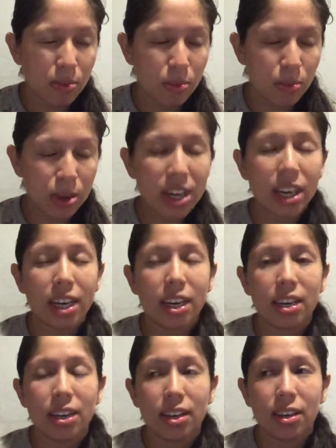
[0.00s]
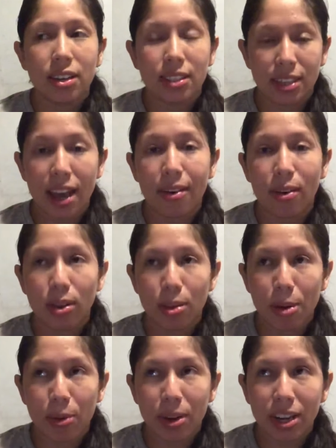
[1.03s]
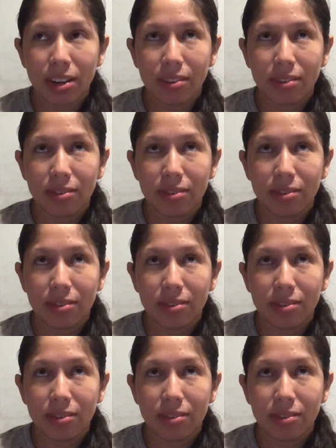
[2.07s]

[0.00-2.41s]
reading. Yeah, all about reading.